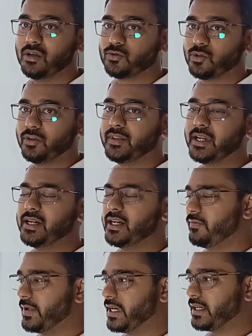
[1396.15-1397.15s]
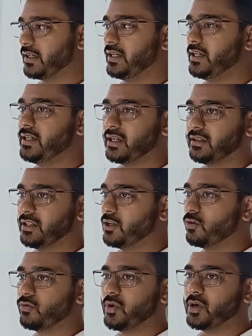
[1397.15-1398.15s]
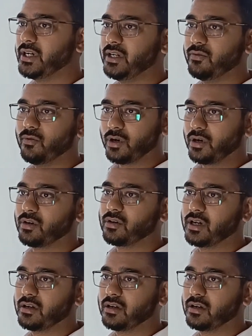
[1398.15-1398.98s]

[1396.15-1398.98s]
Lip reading: So if they need very clean air, they don't want any water